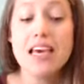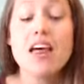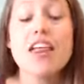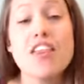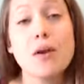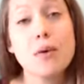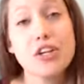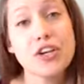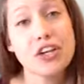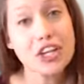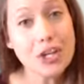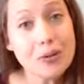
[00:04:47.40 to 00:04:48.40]
Then when
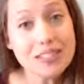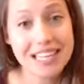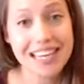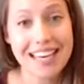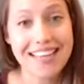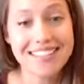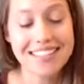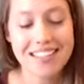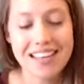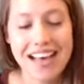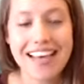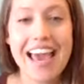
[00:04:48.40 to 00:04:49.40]
you're using it,
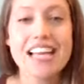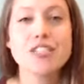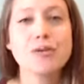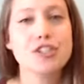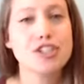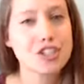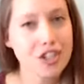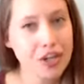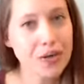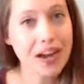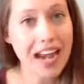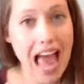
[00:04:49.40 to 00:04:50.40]
again, to ensure
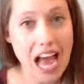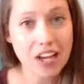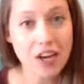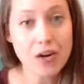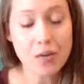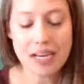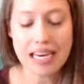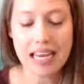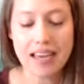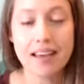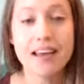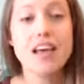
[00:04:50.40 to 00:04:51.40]
you get an accurate
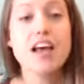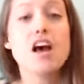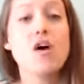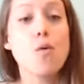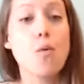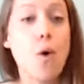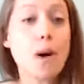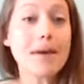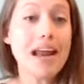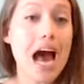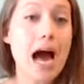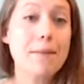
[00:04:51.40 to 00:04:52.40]
reading, warm
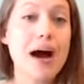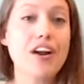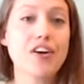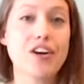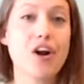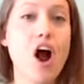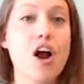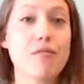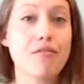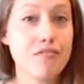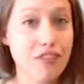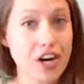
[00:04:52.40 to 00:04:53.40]
it up under your
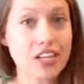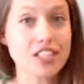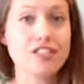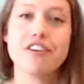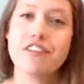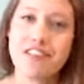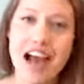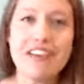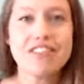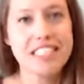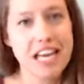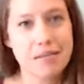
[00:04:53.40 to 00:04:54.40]
arm first for
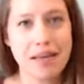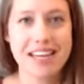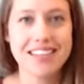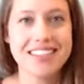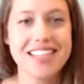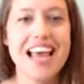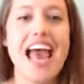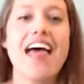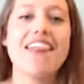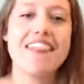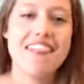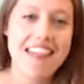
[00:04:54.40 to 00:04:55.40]
5 to 10 minutes
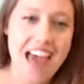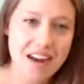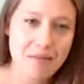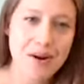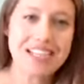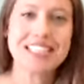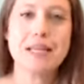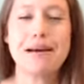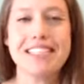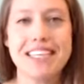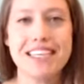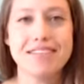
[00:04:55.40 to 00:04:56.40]
and then press the
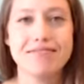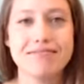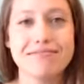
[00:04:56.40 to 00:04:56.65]
button.